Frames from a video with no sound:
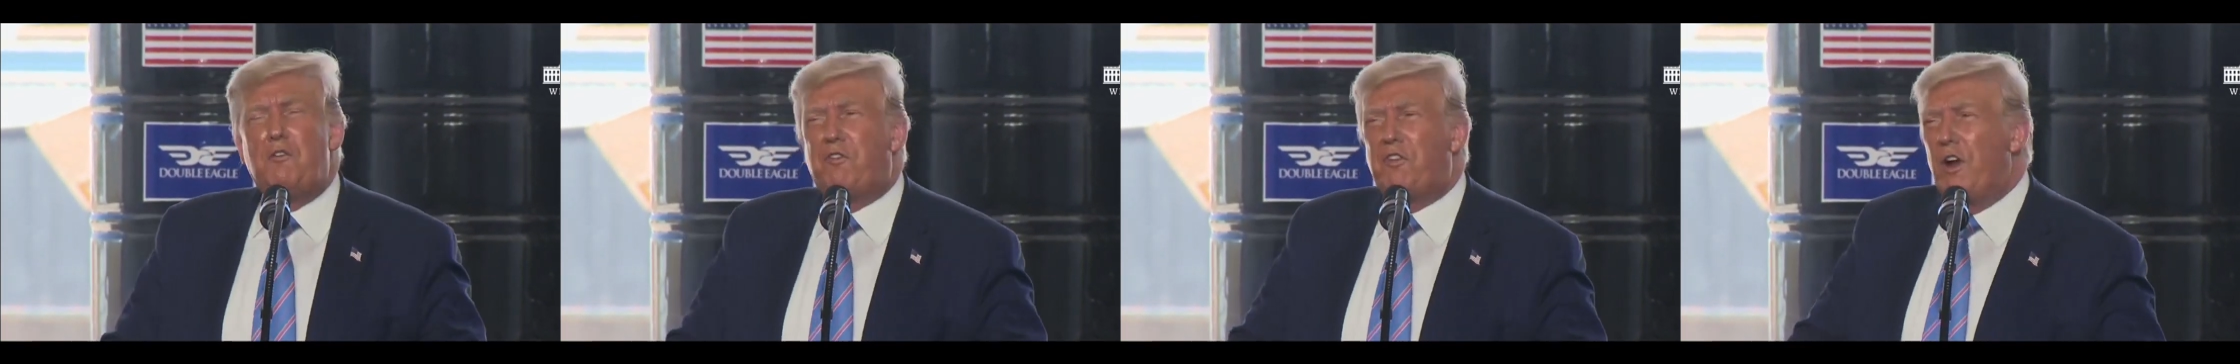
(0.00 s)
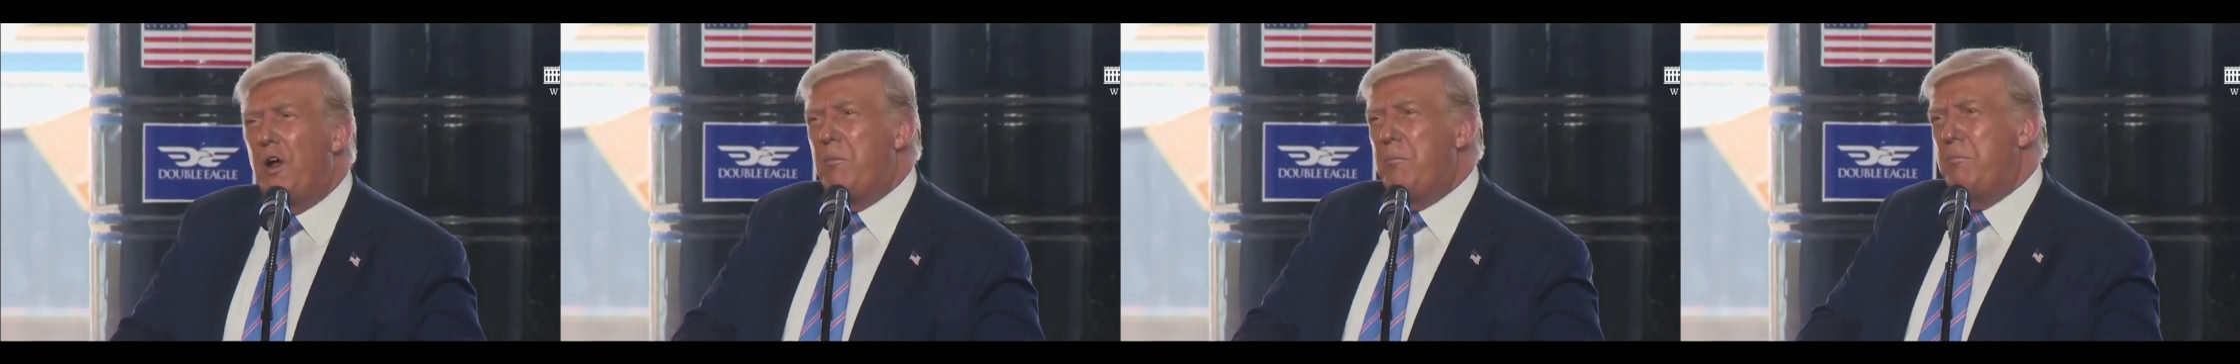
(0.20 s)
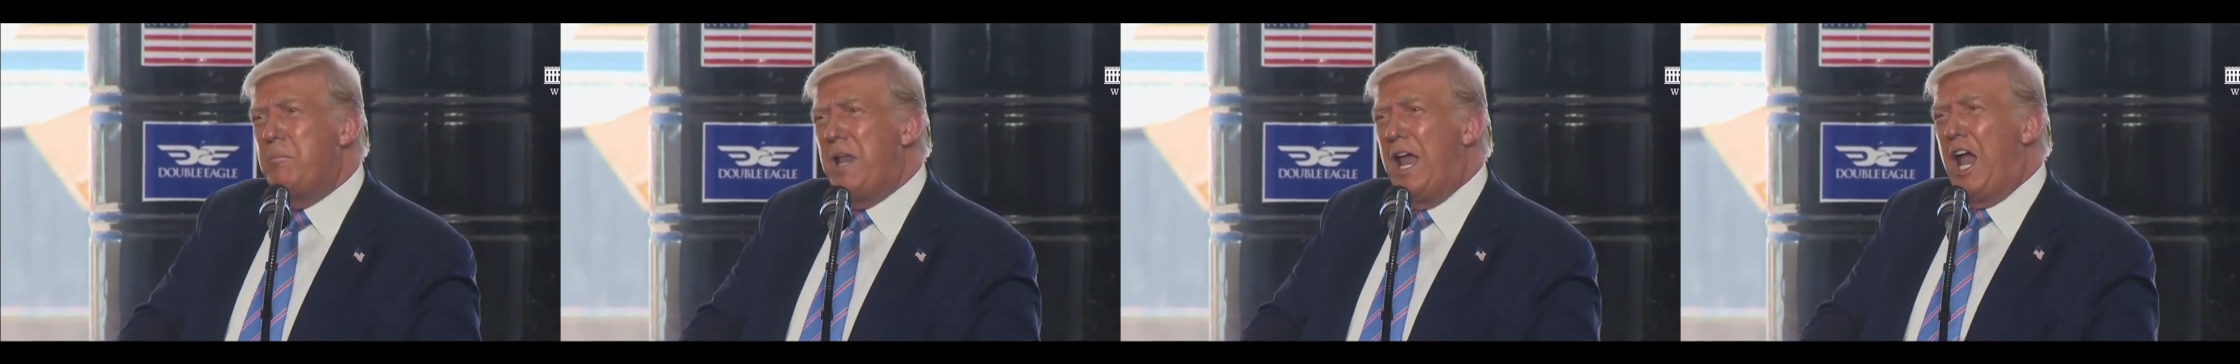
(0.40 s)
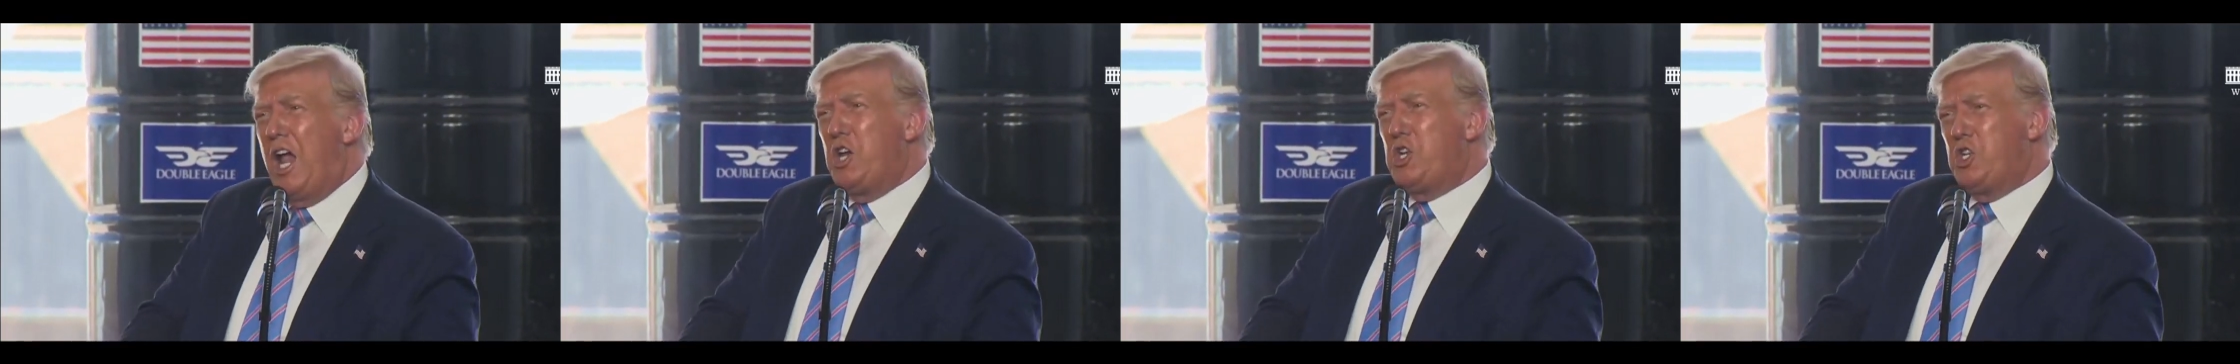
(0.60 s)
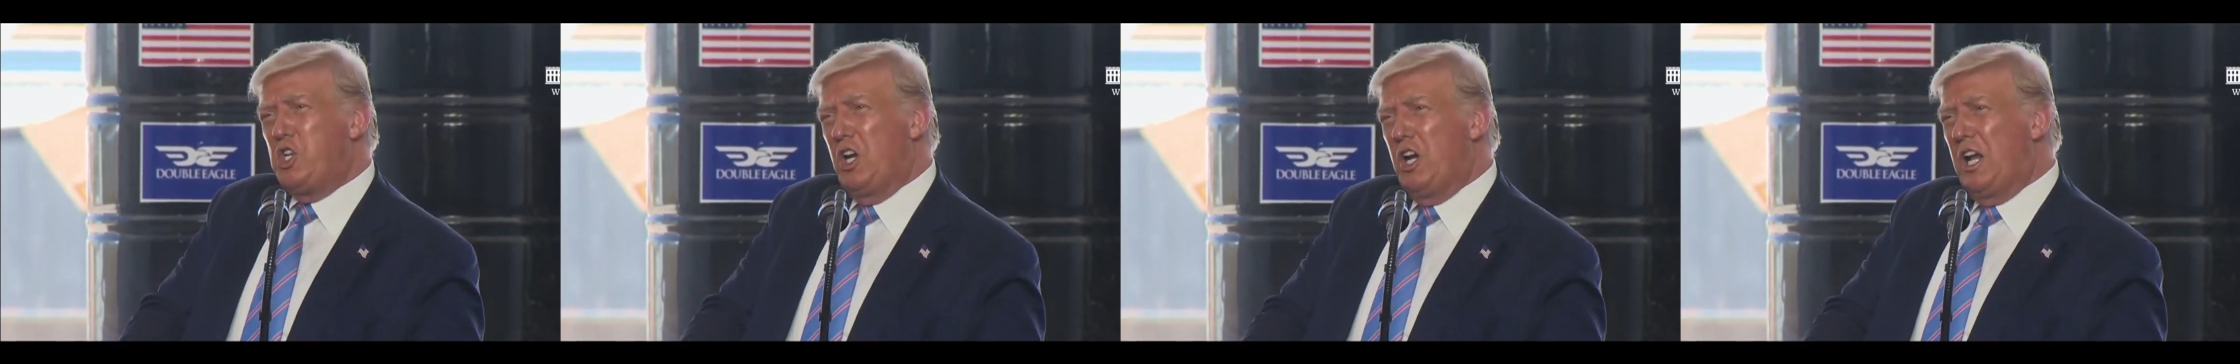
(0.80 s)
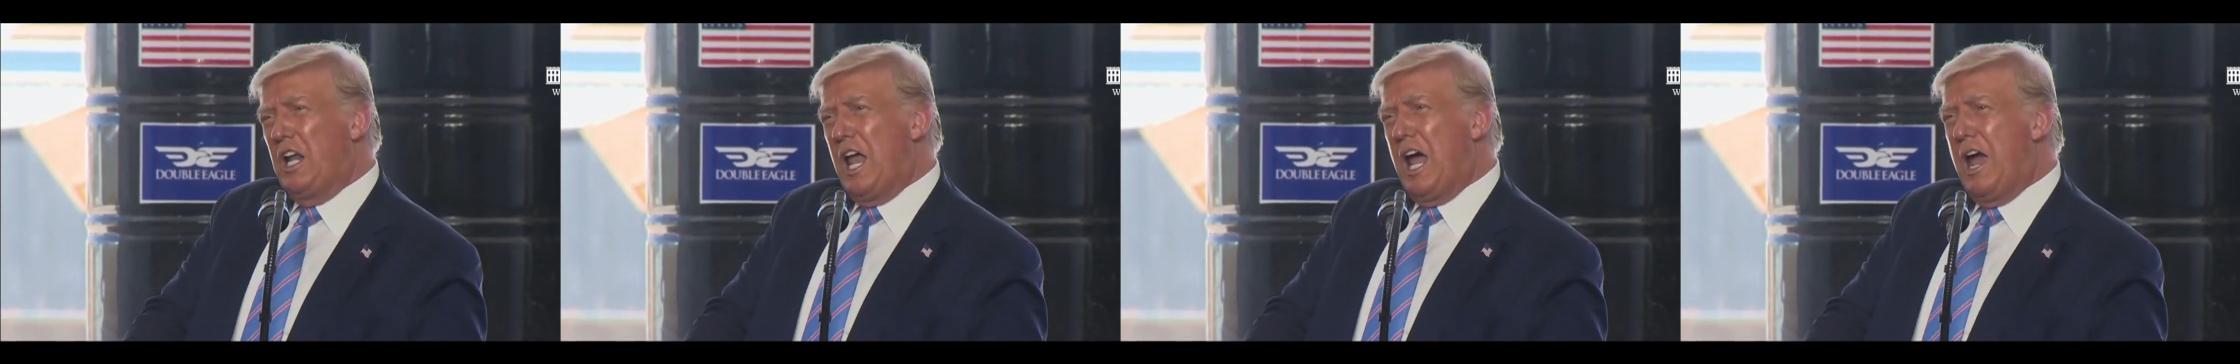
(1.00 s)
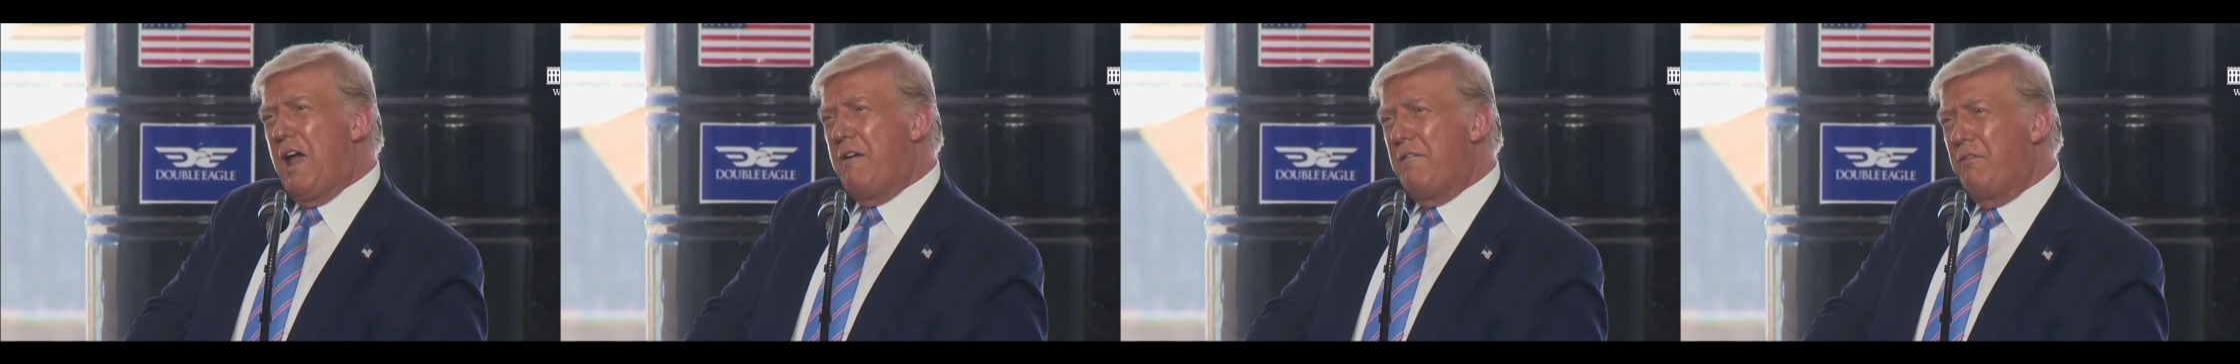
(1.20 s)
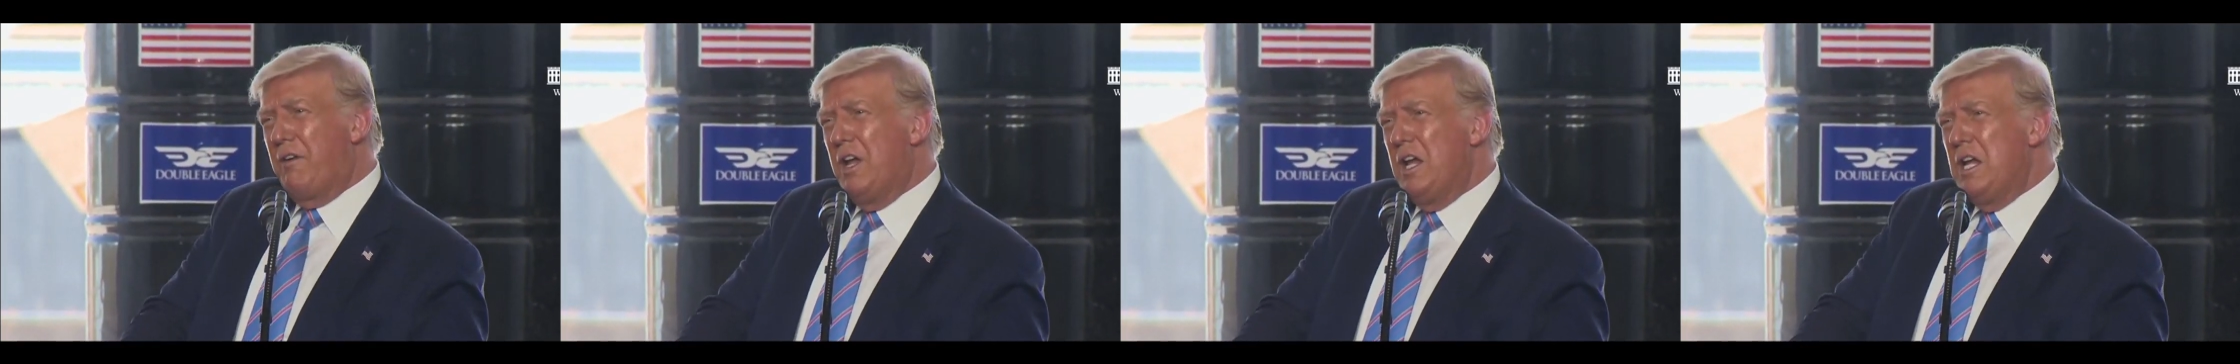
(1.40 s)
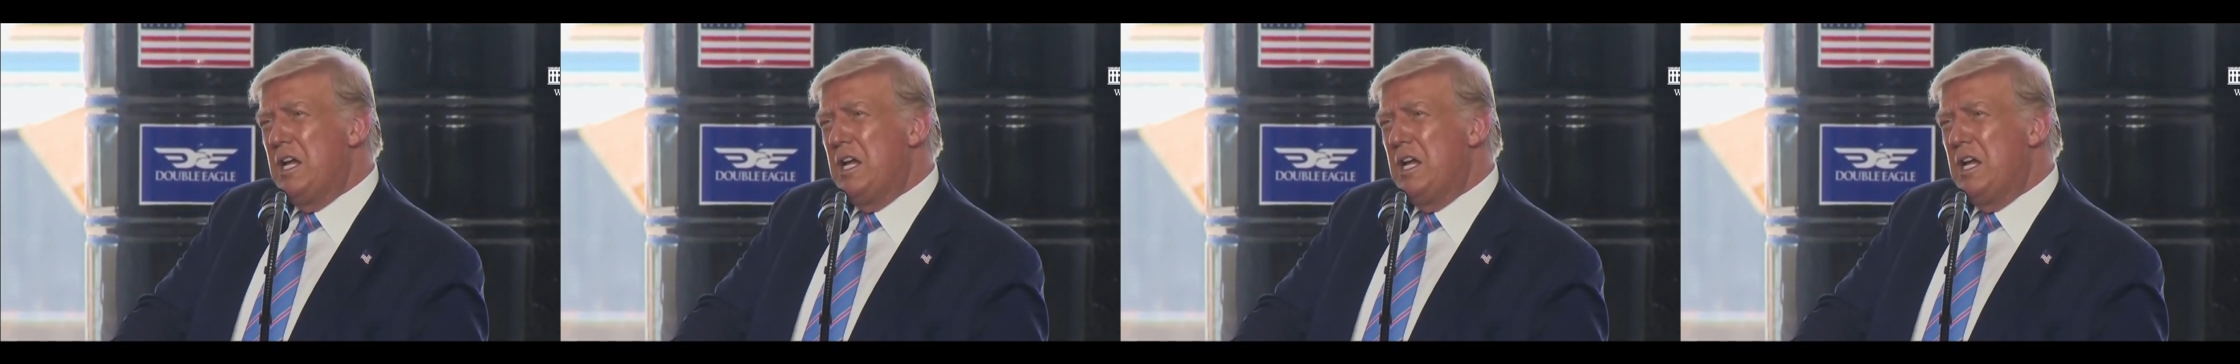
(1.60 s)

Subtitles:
from national life.